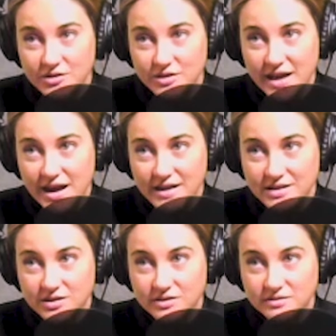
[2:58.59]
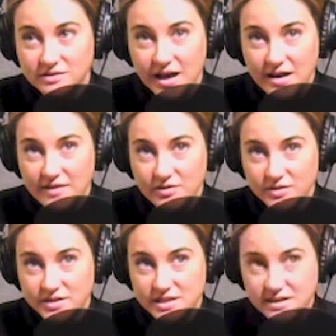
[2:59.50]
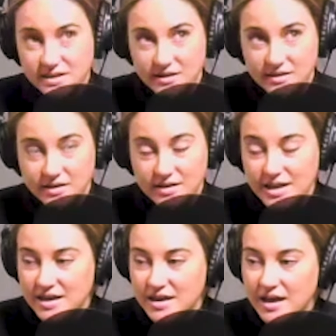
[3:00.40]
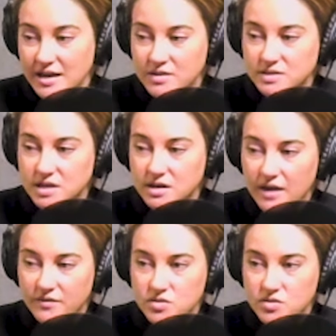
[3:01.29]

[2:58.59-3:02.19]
than that, I haven't really seen anything. And he was like, have